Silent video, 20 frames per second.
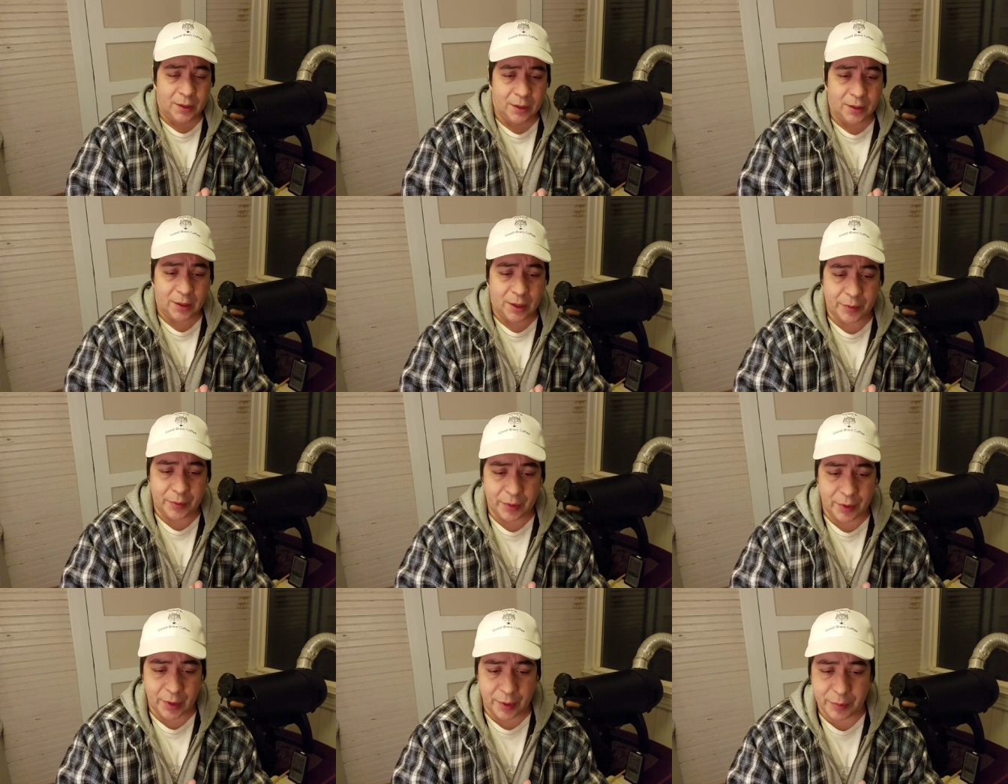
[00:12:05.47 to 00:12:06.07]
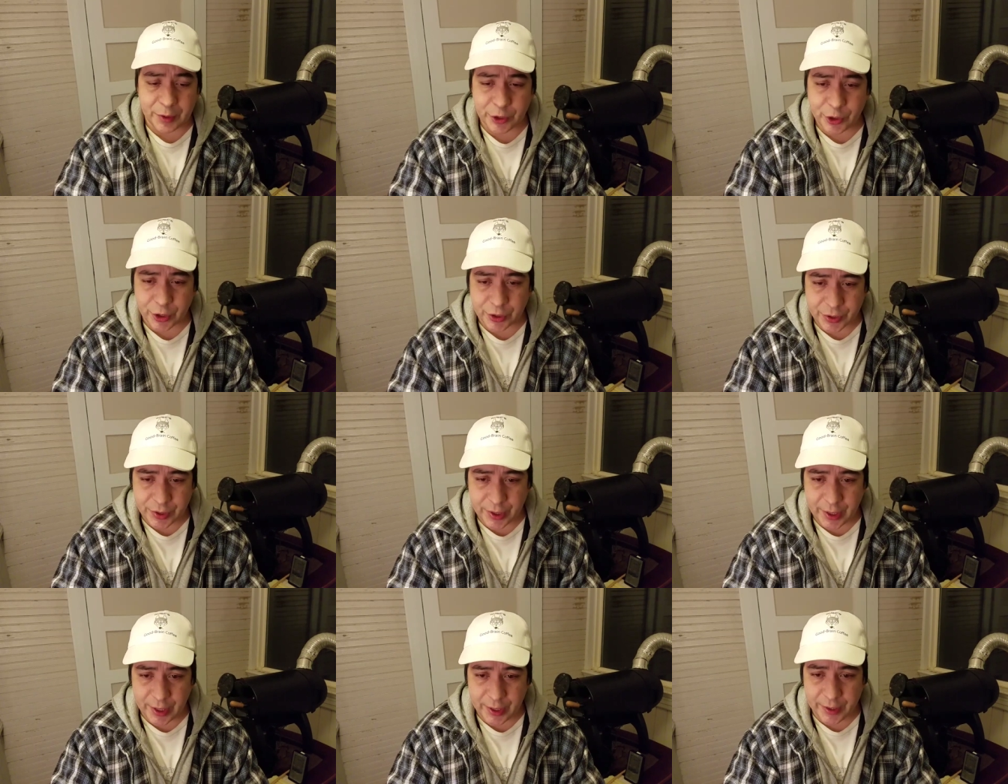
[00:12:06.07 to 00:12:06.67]
let, let me
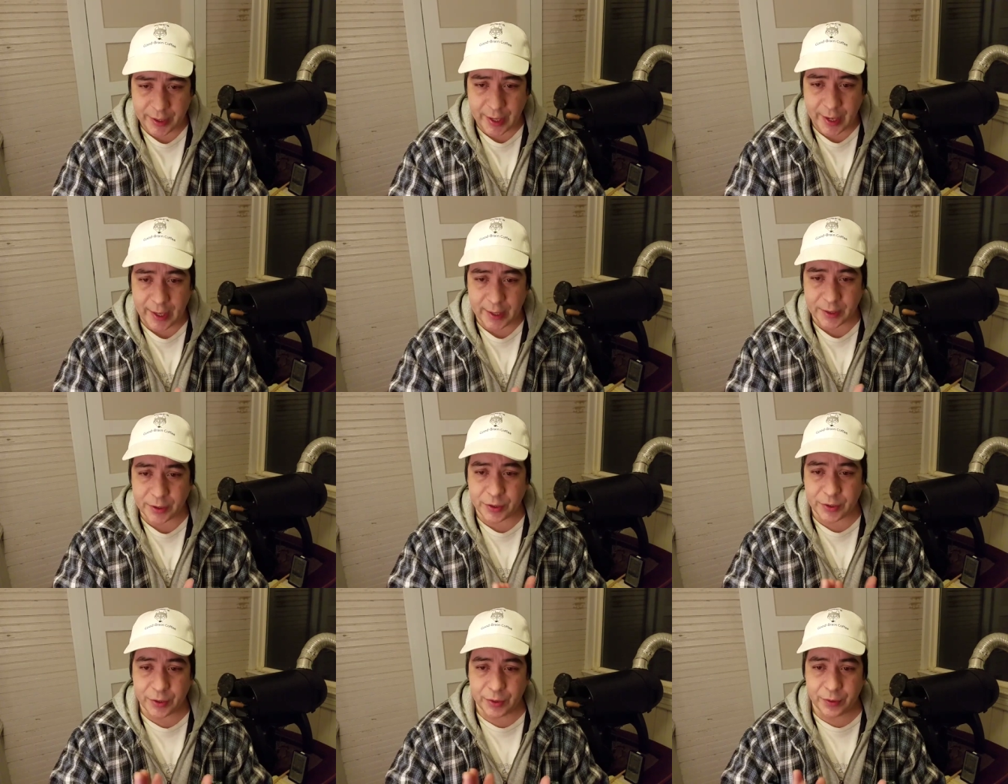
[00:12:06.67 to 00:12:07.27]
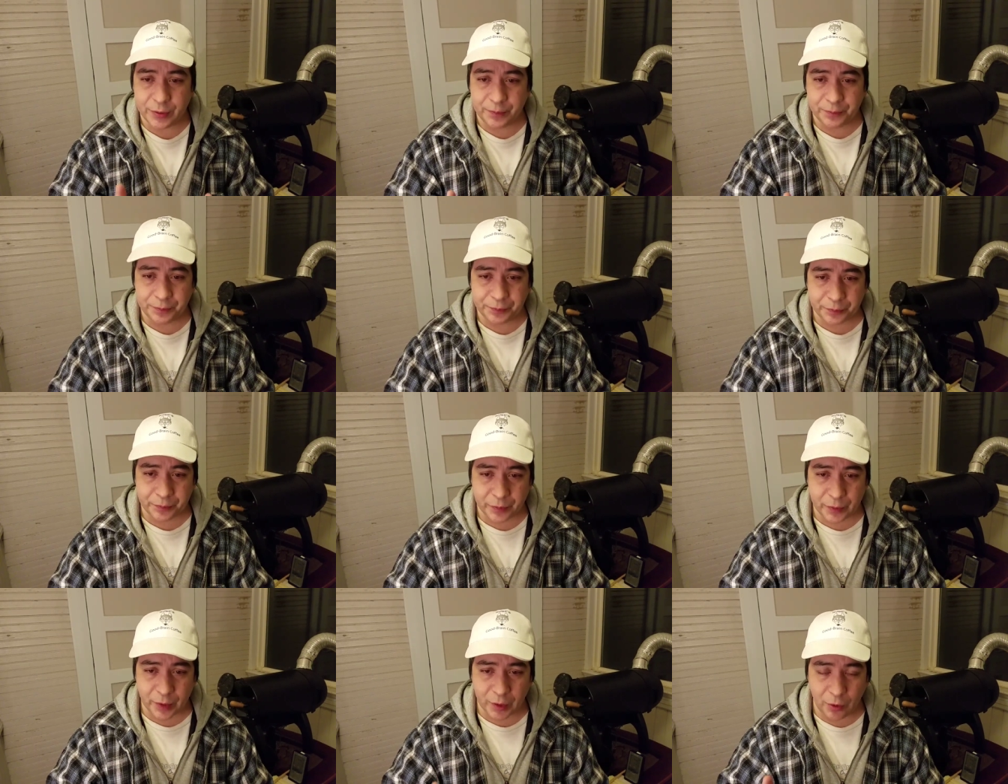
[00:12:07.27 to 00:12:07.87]
just say that
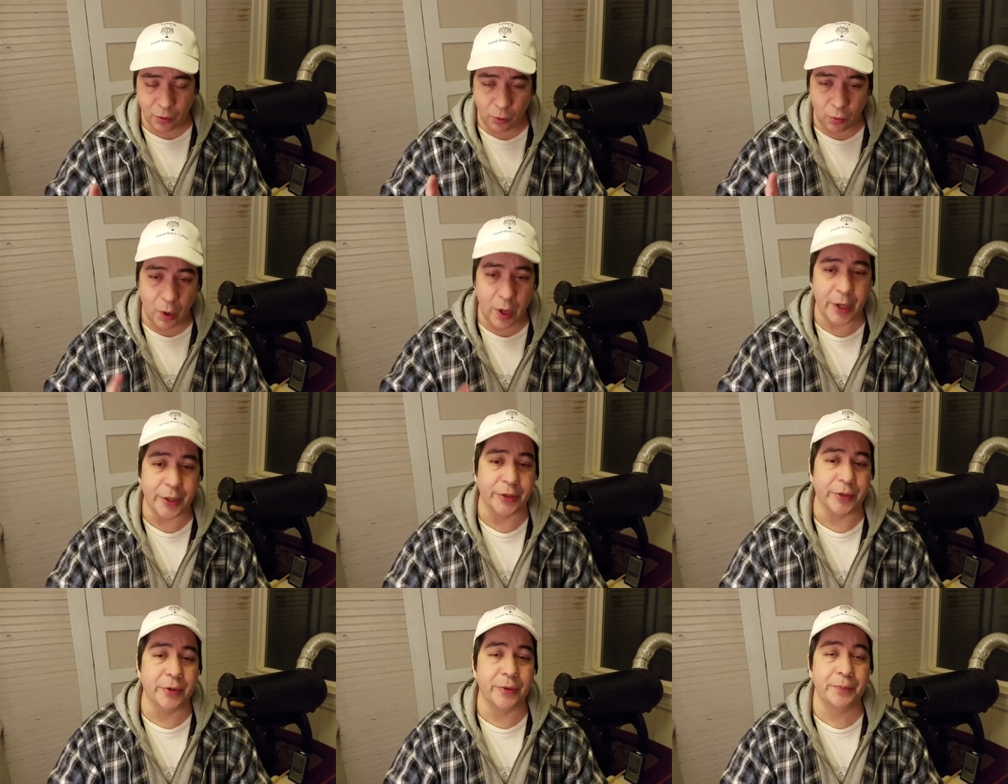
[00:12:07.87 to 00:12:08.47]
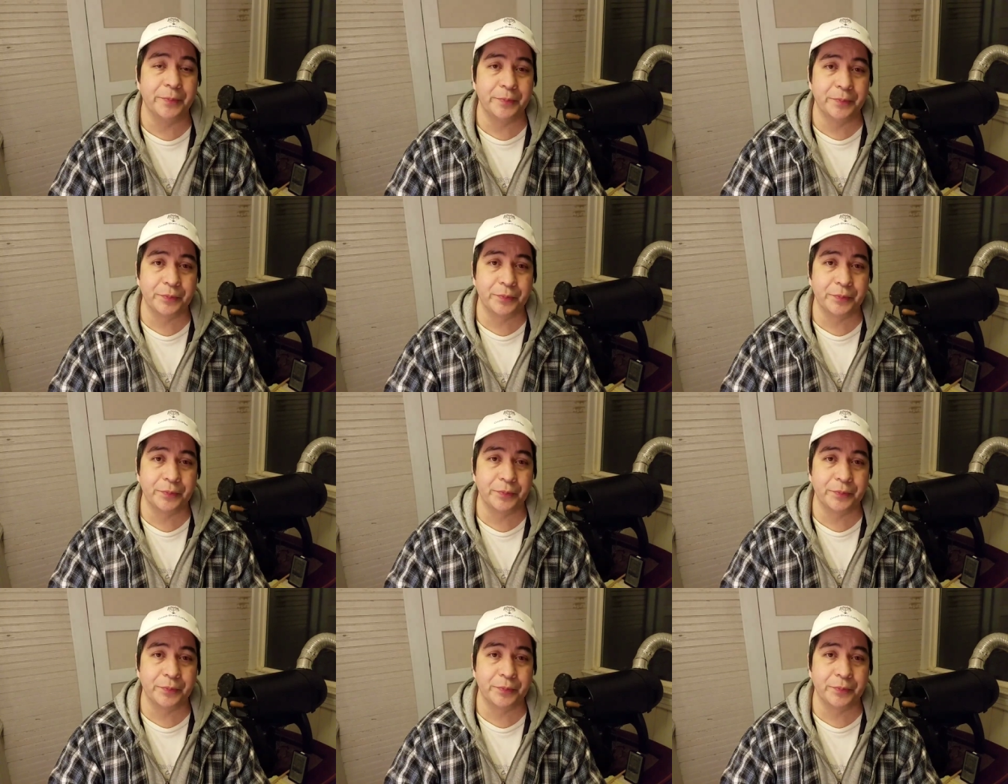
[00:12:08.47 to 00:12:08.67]
one,